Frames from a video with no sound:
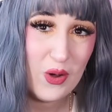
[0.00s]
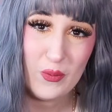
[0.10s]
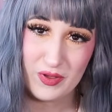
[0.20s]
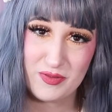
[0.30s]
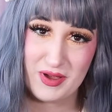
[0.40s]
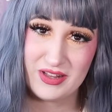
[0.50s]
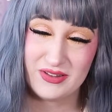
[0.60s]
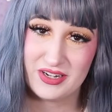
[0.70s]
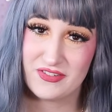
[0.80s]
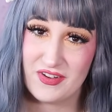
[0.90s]
with my
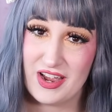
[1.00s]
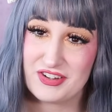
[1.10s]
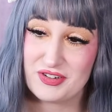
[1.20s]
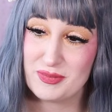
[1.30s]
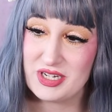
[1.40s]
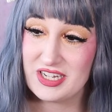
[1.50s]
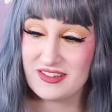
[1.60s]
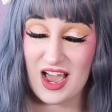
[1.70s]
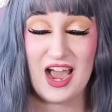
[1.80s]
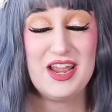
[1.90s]
Lolita fashion
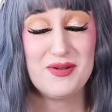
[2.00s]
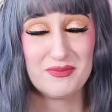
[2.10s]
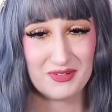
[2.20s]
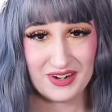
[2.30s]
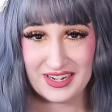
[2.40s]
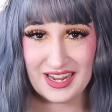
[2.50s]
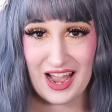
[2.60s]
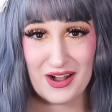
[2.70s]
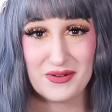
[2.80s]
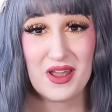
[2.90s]
because I am running
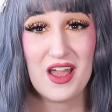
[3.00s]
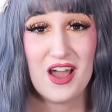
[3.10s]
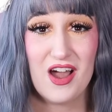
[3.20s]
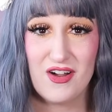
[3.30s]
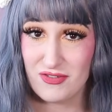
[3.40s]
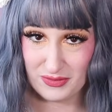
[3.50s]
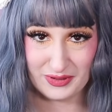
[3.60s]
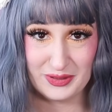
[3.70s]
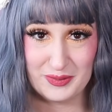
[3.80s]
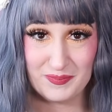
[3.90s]
out of
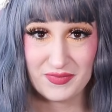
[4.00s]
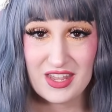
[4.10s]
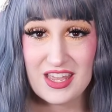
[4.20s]
room.